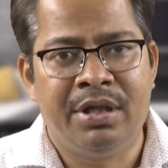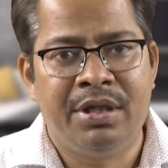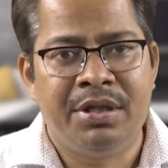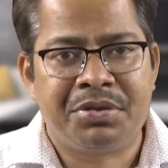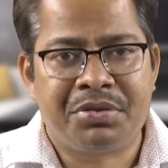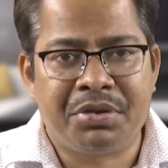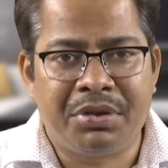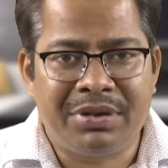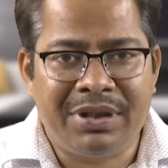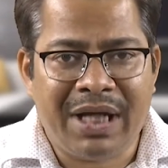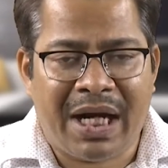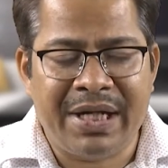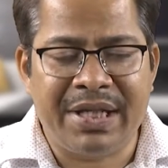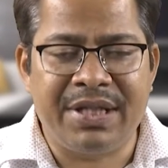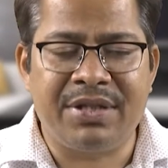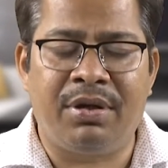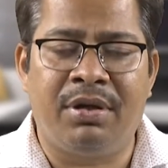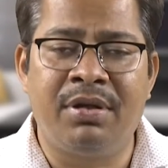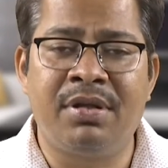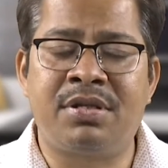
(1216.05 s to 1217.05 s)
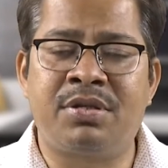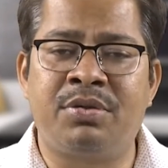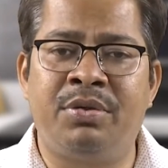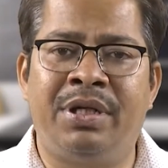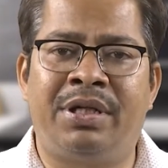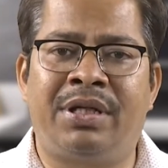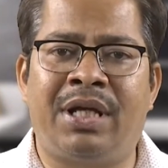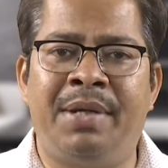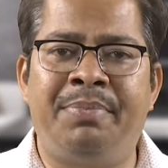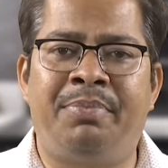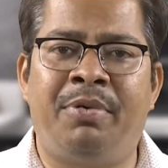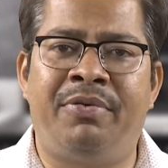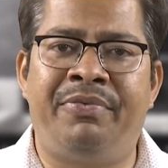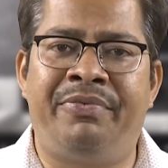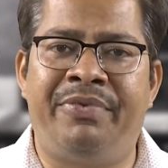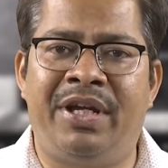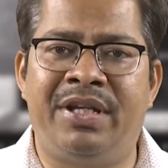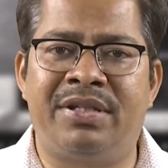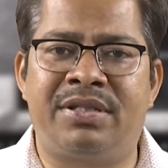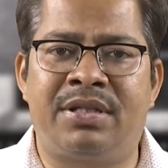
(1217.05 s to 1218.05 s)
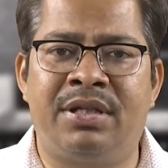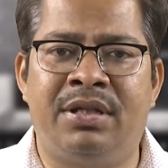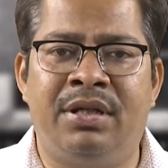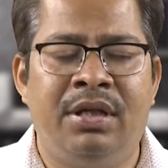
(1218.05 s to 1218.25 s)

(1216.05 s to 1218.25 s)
So, that is also a type of waste